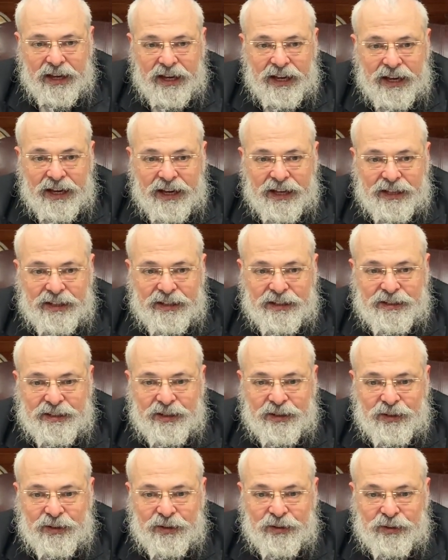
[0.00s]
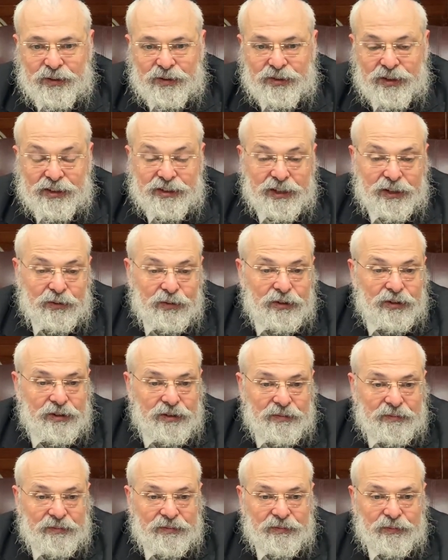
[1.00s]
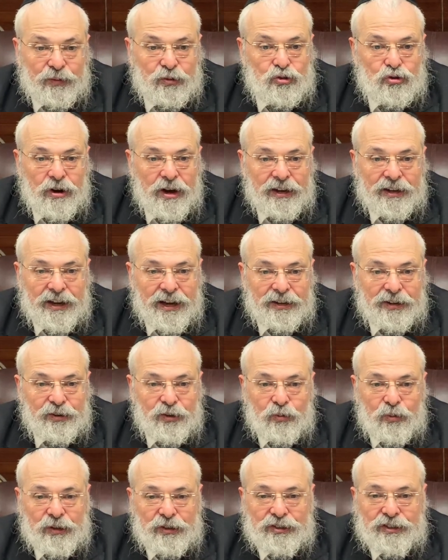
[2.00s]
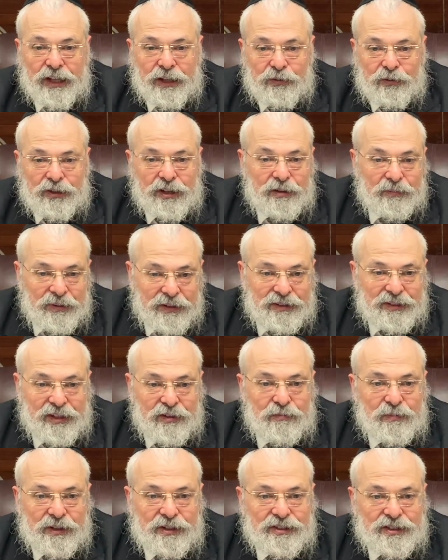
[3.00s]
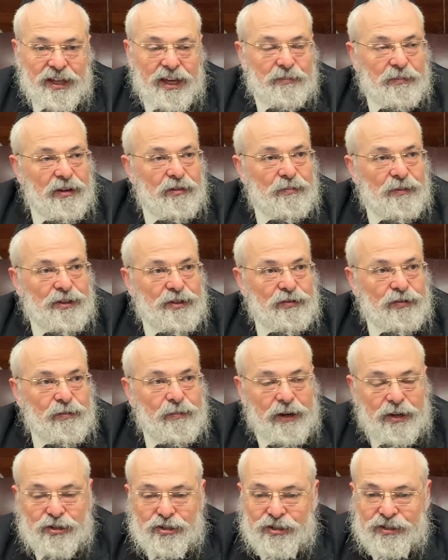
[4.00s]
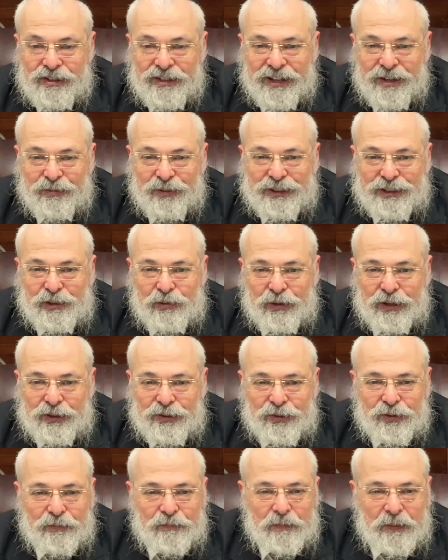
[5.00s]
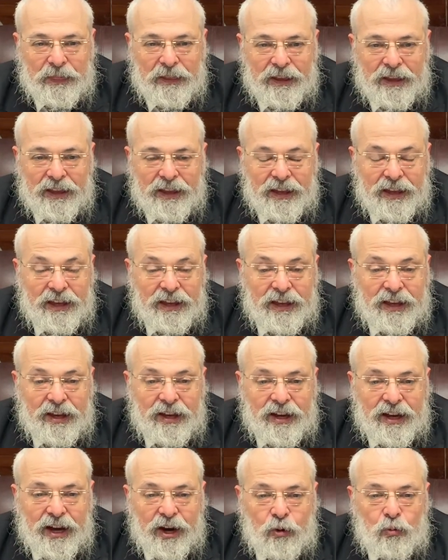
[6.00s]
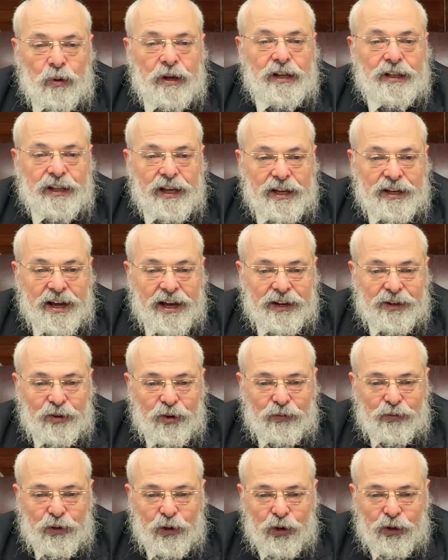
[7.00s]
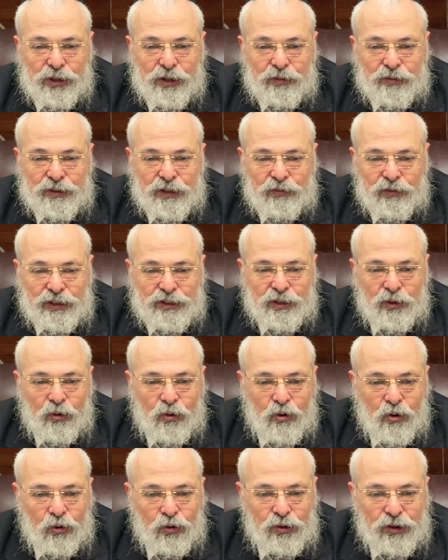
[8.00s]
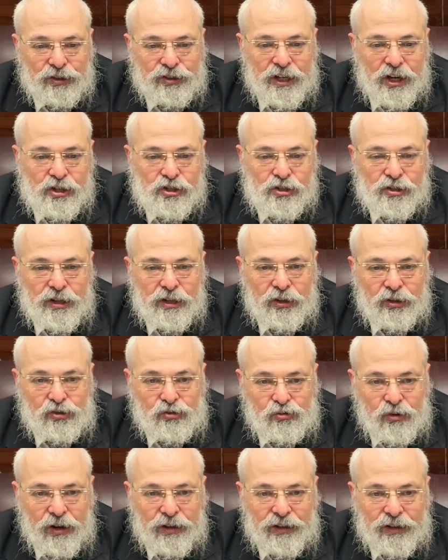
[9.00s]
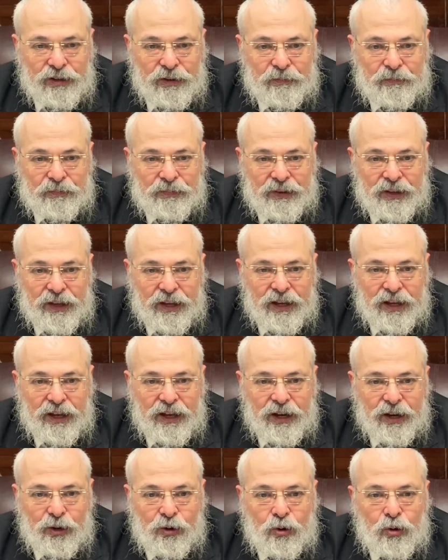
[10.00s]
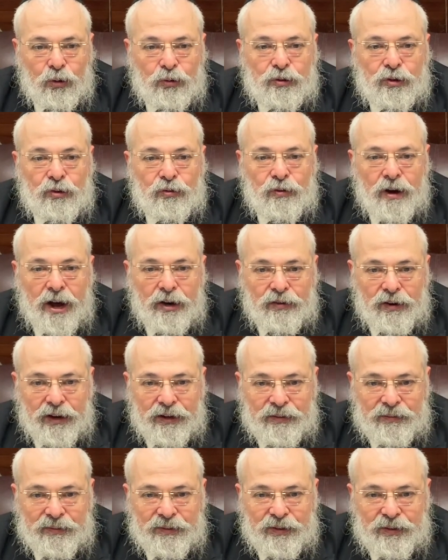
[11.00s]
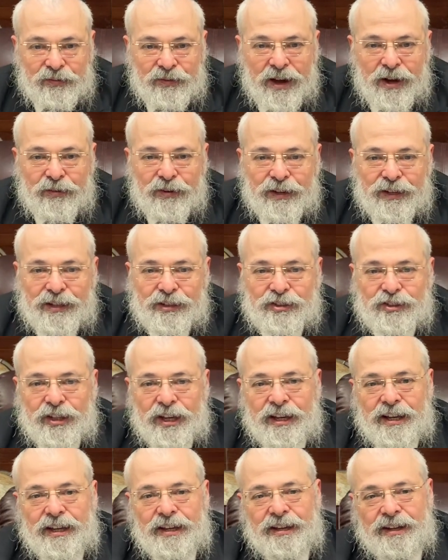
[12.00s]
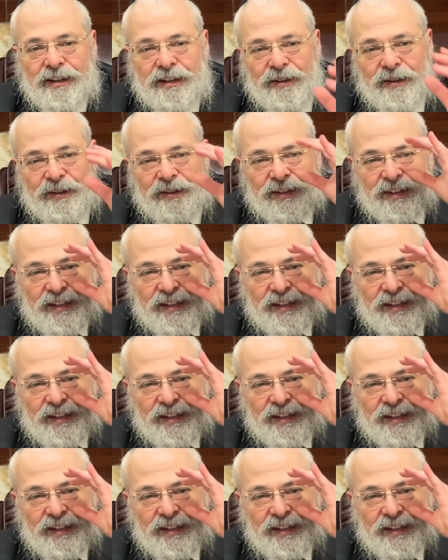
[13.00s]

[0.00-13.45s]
And so I said, look, we'll try. I don't know where to start looking, but give me his name, give me his information, and we'll see what we can do. A week later, I don't know if you heard, there is an organization in Australia called Rara. Rara is a